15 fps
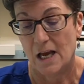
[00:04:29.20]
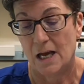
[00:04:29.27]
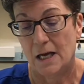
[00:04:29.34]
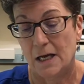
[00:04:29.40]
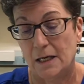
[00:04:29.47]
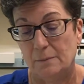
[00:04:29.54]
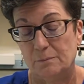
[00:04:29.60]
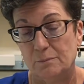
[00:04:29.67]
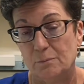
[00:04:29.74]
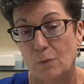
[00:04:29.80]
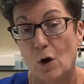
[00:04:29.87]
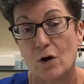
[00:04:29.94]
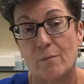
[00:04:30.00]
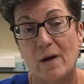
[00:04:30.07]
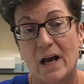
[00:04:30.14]

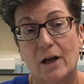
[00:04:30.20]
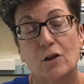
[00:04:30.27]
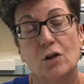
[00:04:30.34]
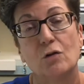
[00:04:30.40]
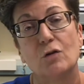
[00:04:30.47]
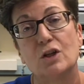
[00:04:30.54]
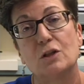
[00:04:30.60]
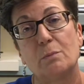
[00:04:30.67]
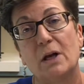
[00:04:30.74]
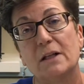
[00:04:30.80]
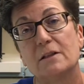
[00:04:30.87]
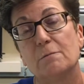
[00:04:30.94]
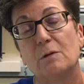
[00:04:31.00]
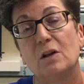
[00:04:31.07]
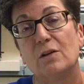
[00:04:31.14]
Part of my other
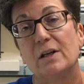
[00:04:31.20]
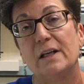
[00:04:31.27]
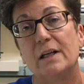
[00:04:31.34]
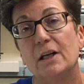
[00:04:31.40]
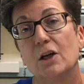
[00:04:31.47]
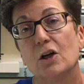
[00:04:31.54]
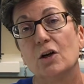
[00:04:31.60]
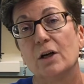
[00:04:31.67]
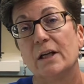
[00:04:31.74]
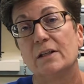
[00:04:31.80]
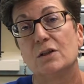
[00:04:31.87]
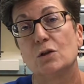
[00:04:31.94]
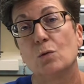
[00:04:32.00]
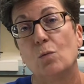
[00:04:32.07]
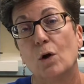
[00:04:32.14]
responsibility here
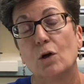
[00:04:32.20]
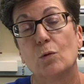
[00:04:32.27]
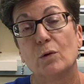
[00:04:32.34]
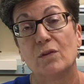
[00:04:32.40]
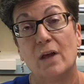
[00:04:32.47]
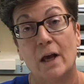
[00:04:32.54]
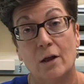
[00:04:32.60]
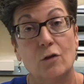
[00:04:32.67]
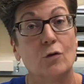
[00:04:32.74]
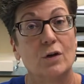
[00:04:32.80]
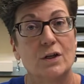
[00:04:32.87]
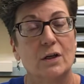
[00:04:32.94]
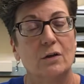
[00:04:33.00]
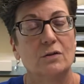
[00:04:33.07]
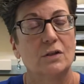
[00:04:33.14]
is to work with other
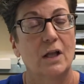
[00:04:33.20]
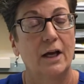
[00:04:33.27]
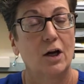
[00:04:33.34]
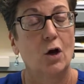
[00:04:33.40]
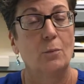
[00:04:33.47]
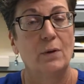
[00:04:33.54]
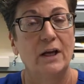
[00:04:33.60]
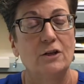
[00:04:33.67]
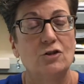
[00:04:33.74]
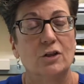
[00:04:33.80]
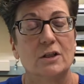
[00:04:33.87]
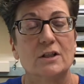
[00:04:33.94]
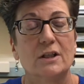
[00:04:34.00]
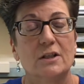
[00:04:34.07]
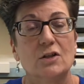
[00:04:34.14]
adults, like our
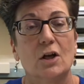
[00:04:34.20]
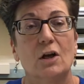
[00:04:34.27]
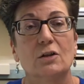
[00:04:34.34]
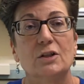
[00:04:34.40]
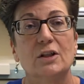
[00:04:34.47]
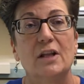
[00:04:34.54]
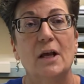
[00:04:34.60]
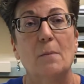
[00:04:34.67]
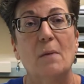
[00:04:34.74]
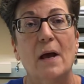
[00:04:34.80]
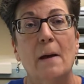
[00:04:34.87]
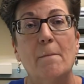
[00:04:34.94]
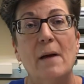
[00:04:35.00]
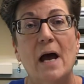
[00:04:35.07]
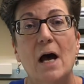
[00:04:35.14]
patients, and talk to them
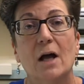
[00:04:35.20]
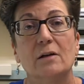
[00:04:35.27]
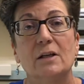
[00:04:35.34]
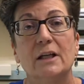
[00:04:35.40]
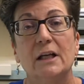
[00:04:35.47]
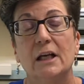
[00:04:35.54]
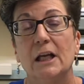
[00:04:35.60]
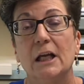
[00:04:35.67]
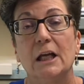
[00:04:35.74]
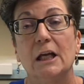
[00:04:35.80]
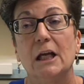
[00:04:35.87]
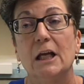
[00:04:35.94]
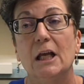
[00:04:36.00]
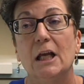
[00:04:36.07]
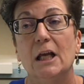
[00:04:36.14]
about
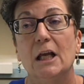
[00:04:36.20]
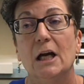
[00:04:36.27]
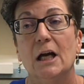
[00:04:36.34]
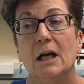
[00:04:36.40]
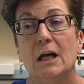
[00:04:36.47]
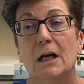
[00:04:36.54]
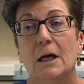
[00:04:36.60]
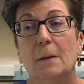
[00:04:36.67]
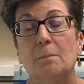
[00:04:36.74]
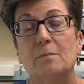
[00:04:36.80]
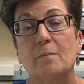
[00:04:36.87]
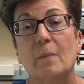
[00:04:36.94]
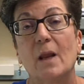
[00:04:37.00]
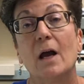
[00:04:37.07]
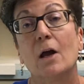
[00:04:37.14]
getting
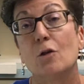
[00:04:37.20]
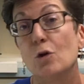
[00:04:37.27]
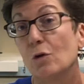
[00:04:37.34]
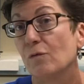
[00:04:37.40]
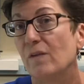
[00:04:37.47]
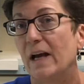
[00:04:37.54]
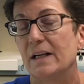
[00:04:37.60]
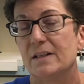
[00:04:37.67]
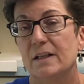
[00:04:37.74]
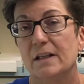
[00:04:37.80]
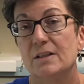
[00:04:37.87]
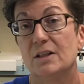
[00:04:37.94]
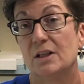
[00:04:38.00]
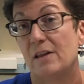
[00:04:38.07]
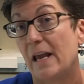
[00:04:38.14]
other
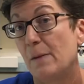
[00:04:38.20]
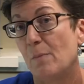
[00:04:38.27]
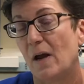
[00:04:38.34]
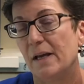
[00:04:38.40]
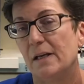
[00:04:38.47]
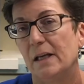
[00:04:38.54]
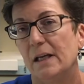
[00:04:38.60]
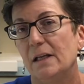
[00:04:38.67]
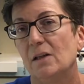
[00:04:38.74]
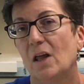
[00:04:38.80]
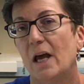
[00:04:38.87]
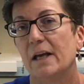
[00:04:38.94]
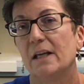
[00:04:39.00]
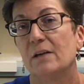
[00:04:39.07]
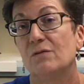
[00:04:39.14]
vaccines that they might need.
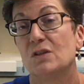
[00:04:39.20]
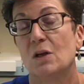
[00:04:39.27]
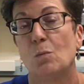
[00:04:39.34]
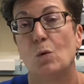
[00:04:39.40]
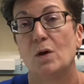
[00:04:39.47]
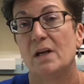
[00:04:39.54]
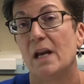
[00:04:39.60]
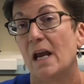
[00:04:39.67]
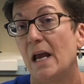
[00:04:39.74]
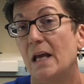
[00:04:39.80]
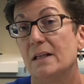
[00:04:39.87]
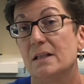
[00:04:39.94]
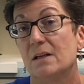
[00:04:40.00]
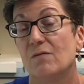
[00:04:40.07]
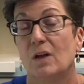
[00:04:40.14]
Like if someone
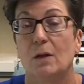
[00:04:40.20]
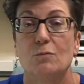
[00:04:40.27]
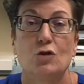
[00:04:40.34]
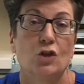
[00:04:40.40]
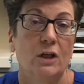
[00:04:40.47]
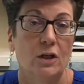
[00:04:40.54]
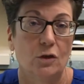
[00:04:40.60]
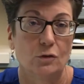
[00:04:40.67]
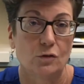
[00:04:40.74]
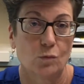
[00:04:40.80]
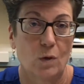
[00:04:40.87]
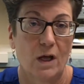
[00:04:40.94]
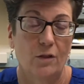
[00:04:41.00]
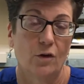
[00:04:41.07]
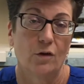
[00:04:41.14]
has developed shingles
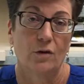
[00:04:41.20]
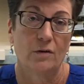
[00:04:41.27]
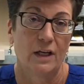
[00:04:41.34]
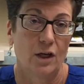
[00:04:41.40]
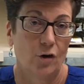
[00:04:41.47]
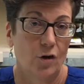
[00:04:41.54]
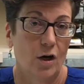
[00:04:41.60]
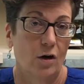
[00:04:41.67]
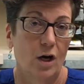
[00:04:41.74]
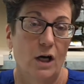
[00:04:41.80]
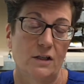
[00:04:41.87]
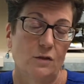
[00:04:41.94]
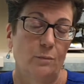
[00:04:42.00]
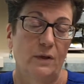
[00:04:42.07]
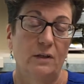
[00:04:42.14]
while they're here in our
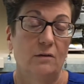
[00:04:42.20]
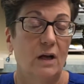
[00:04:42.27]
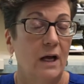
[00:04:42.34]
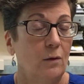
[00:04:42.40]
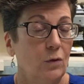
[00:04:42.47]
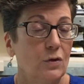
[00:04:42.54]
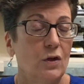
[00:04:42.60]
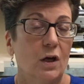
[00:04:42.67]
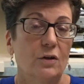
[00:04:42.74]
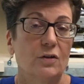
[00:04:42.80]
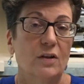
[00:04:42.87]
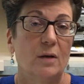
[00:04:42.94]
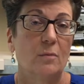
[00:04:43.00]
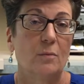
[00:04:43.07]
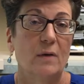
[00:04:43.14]
hospital, I will talk to
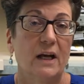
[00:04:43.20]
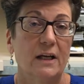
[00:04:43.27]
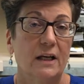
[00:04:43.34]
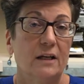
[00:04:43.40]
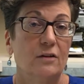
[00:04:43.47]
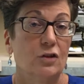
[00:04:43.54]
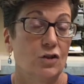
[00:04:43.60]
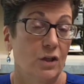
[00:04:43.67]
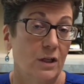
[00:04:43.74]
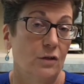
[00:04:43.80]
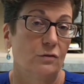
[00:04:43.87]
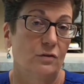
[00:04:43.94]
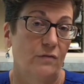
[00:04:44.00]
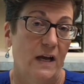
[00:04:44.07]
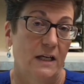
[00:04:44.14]
them about getting the
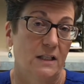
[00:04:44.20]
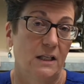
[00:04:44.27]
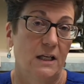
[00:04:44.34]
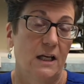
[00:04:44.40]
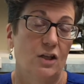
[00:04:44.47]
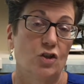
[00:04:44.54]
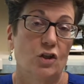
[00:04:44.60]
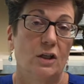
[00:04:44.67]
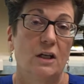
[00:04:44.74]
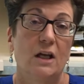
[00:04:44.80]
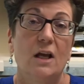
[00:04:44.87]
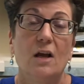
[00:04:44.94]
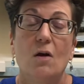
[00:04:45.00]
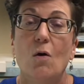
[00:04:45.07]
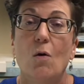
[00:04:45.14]
shingles vaccination,
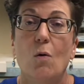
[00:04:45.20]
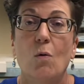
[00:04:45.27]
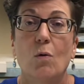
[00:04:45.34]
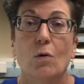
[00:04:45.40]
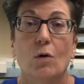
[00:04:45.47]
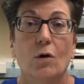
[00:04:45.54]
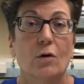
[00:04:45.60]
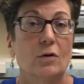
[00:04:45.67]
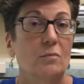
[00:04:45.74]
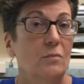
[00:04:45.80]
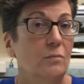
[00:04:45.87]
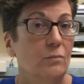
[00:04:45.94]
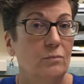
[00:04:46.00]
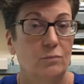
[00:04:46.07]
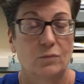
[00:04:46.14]
or
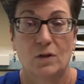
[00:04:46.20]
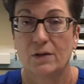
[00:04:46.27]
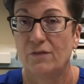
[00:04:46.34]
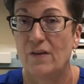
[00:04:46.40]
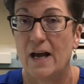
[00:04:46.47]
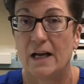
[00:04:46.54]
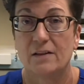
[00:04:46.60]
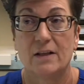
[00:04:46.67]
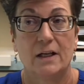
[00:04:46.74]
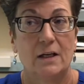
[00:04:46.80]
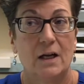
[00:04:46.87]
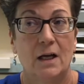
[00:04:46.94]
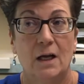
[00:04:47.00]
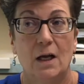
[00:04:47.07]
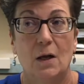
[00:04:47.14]
the fact
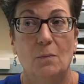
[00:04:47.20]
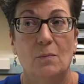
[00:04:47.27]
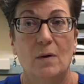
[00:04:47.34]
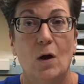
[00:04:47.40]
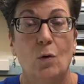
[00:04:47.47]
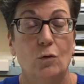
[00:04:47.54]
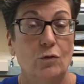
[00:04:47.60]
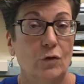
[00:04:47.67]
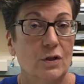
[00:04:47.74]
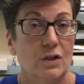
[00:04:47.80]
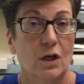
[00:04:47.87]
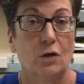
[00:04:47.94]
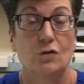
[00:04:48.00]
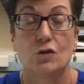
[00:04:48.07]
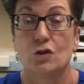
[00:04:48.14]
that older
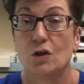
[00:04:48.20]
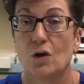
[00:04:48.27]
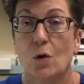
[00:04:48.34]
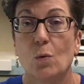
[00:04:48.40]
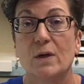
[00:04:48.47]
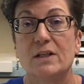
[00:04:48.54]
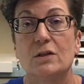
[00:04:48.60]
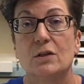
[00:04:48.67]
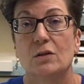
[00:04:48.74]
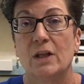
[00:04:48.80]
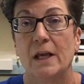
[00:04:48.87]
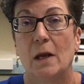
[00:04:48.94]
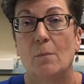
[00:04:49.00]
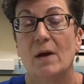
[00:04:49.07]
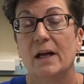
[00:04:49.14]
adults should always
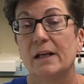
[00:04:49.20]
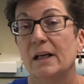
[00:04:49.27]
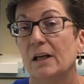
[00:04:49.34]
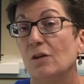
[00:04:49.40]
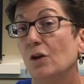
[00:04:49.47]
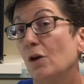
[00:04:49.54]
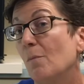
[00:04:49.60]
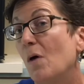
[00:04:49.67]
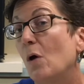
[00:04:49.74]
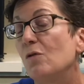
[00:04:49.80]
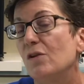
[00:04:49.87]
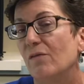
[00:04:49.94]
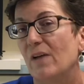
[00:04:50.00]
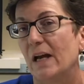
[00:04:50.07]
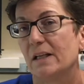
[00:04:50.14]
think about getting the
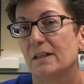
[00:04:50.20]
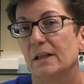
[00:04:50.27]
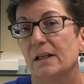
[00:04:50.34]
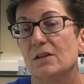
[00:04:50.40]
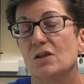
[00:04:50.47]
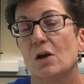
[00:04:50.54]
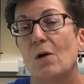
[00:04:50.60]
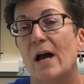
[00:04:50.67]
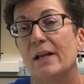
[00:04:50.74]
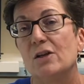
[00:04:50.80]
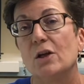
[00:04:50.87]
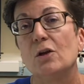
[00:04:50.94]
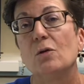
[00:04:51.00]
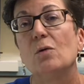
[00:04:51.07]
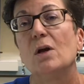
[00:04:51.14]
pneumonia vaccine. So I
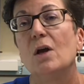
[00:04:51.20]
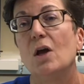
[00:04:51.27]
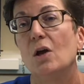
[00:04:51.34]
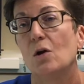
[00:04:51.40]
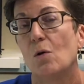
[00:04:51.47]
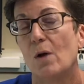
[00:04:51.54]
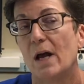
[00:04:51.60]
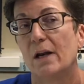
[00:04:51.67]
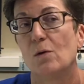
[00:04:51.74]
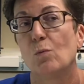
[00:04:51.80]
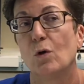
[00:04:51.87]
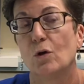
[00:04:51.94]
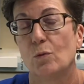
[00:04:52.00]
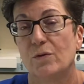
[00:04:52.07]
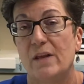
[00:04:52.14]
do go out and
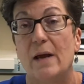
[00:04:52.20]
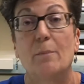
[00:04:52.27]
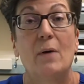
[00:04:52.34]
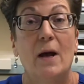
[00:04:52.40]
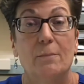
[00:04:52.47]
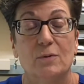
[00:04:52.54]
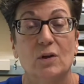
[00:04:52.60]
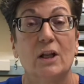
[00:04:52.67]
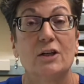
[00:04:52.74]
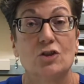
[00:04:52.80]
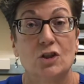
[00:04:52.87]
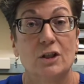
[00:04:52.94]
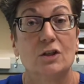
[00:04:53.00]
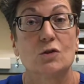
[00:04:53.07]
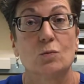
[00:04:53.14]
work with that
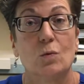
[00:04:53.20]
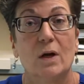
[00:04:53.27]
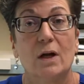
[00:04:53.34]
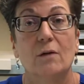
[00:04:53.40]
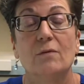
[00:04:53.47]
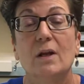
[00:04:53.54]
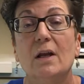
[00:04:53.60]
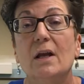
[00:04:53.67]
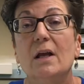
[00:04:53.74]
population as well.